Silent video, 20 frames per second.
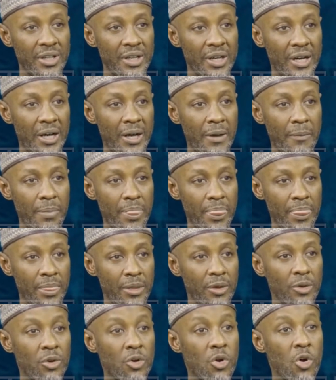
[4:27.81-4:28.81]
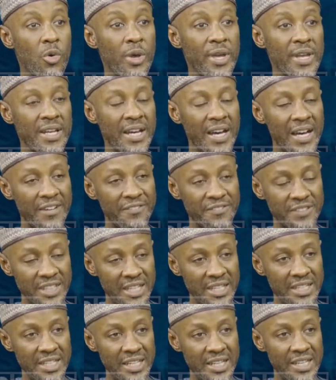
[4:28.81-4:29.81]
Um, going
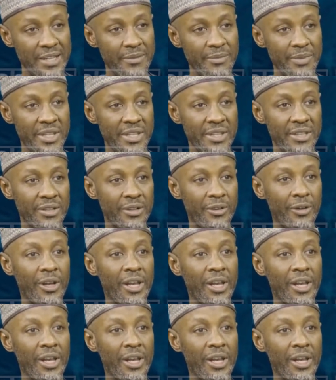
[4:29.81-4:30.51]
after the enemy, mm.